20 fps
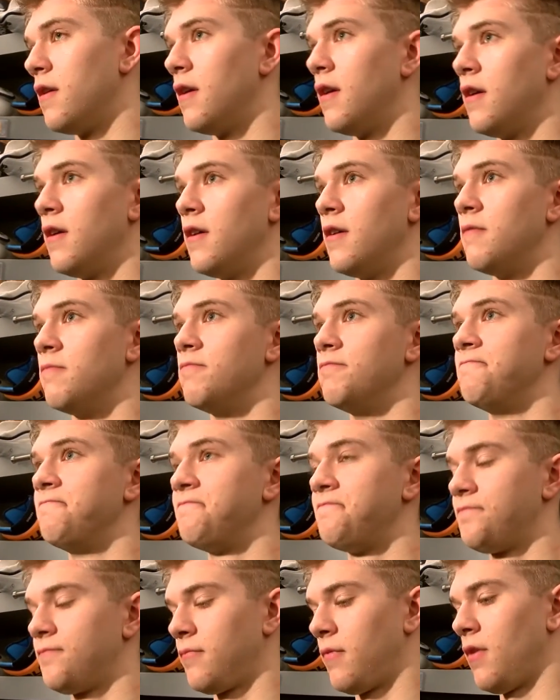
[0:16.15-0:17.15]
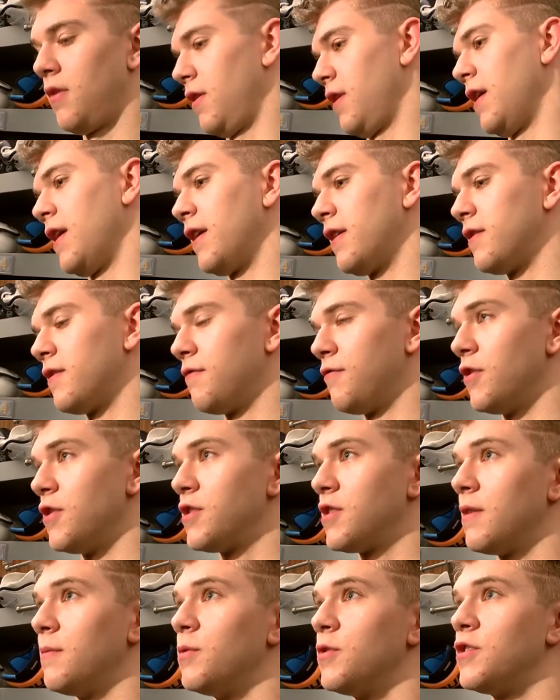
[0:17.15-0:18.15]
Um, like
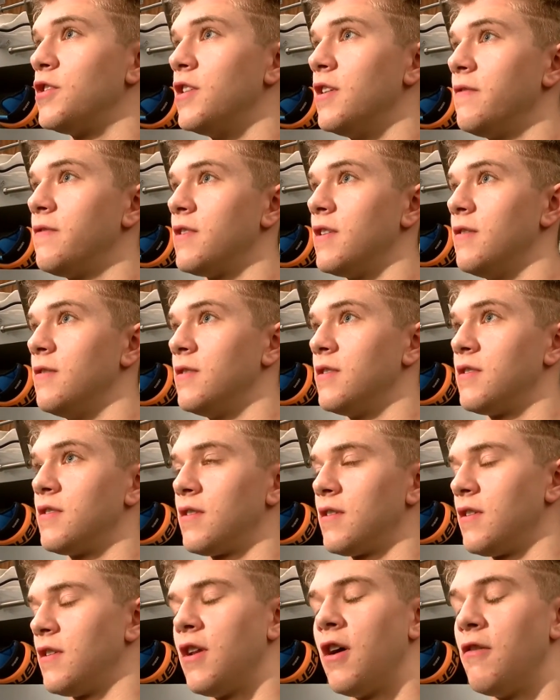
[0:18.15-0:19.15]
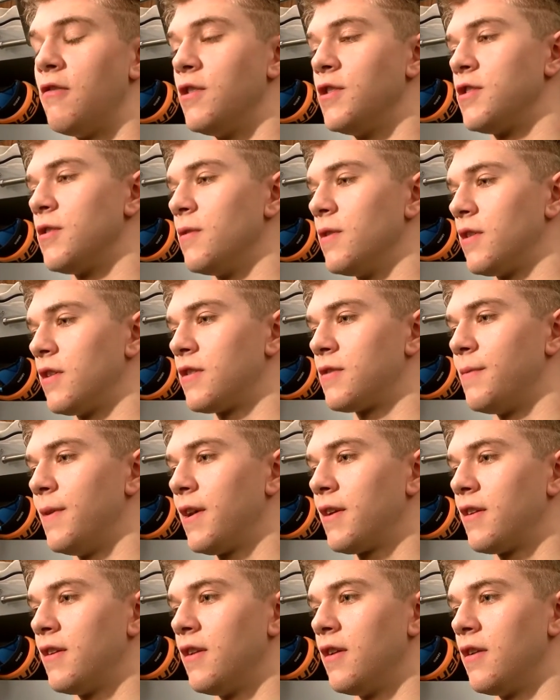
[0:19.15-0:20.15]
first couple shifts, I was not really sure what to
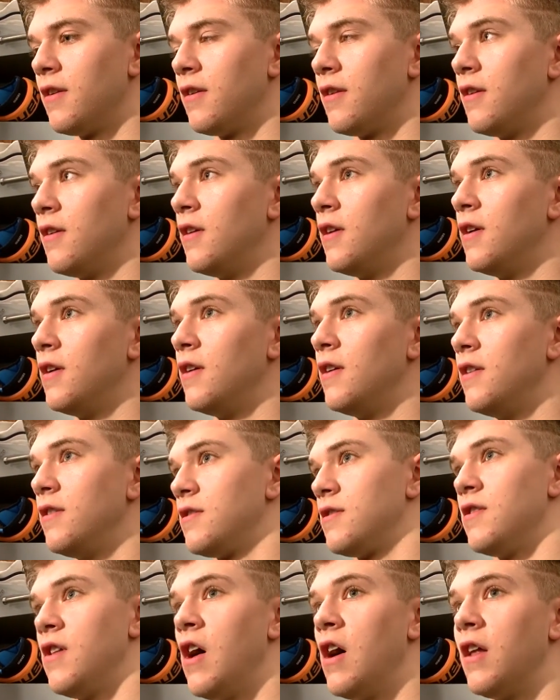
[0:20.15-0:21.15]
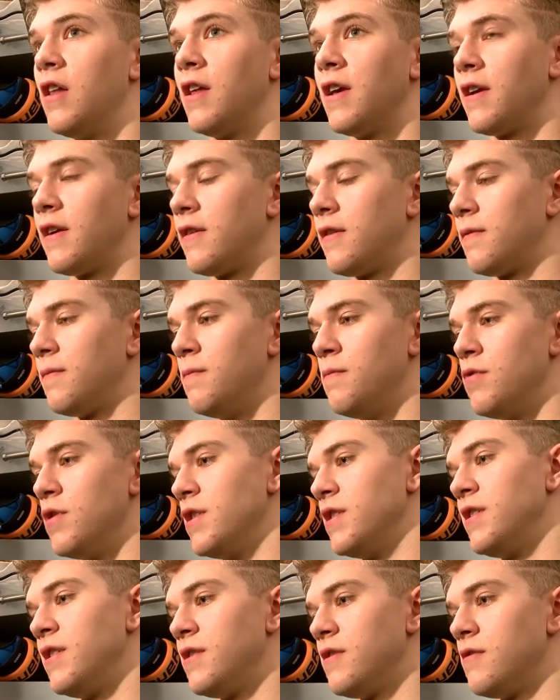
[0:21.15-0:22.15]
expect, and then it's a lot like
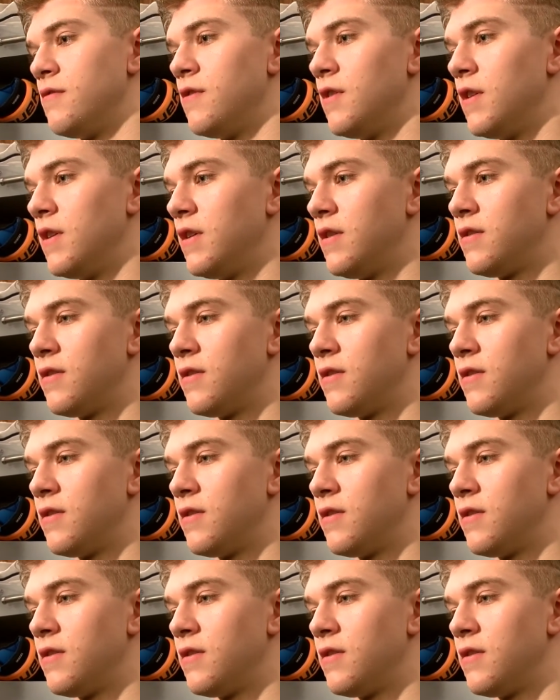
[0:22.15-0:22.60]
preseason really.